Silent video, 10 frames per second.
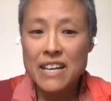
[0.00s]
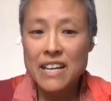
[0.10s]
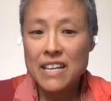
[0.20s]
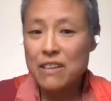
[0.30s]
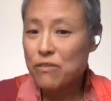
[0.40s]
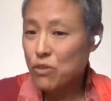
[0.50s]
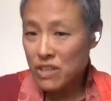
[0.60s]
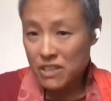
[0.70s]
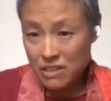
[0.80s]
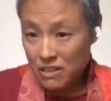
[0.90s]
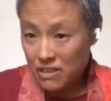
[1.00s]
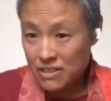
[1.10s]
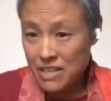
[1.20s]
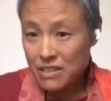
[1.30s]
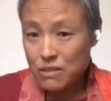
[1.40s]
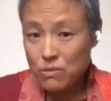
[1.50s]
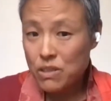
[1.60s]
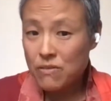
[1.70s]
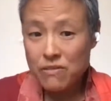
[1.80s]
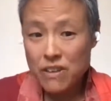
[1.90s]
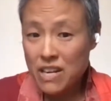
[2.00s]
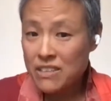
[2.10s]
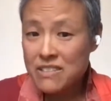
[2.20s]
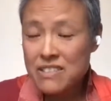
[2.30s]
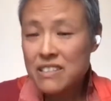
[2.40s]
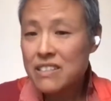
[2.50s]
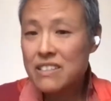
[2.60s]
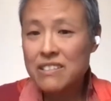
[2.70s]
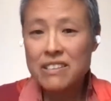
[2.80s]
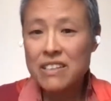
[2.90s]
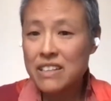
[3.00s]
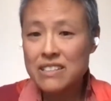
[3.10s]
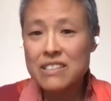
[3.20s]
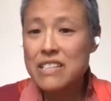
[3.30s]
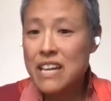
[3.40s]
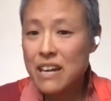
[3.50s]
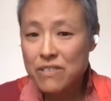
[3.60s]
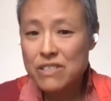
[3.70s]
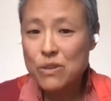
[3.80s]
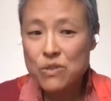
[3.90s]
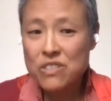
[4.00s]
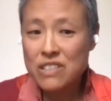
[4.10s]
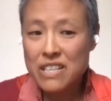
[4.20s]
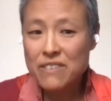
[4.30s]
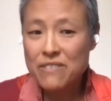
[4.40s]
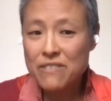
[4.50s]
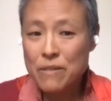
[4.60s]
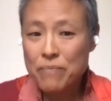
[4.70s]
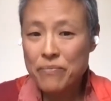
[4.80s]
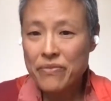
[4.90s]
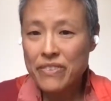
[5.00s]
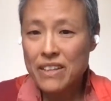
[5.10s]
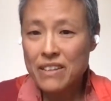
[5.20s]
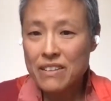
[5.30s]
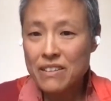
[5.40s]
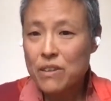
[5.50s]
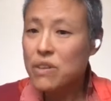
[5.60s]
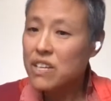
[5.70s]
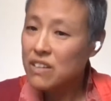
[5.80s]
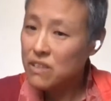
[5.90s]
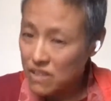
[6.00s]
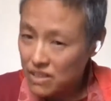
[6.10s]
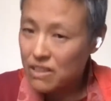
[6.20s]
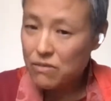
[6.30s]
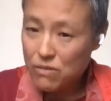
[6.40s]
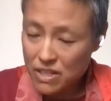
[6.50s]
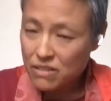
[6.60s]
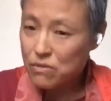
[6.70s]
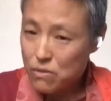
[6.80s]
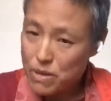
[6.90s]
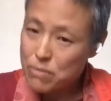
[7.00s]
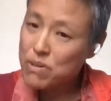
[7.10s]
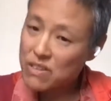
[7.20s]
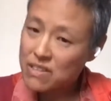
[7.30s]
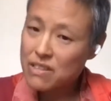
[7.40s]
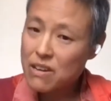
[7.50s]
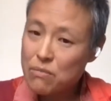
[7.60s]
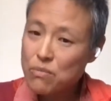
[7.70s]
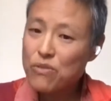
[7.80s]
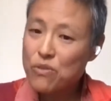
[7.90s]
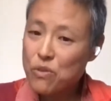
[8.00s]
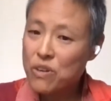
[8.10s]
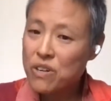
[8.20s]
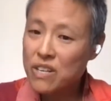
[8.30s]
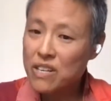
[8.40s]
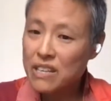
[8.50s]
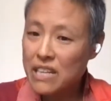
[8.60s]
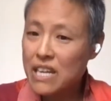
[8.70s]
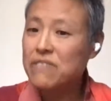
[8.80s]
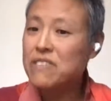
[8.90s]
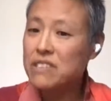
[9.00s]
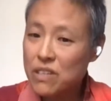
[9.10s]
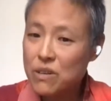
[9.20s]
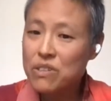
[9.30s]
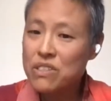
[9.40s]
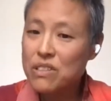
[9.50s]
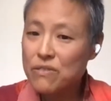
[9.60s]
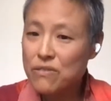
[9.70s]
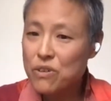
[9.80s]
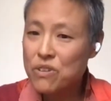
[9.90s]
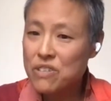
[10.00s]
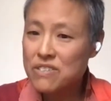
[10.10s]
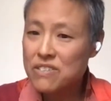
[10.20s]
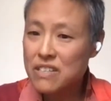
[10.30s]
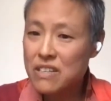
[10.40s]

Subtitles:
He avoided contact with friends and he didn't have a social life. So he, remember the time before he left to go into the forest,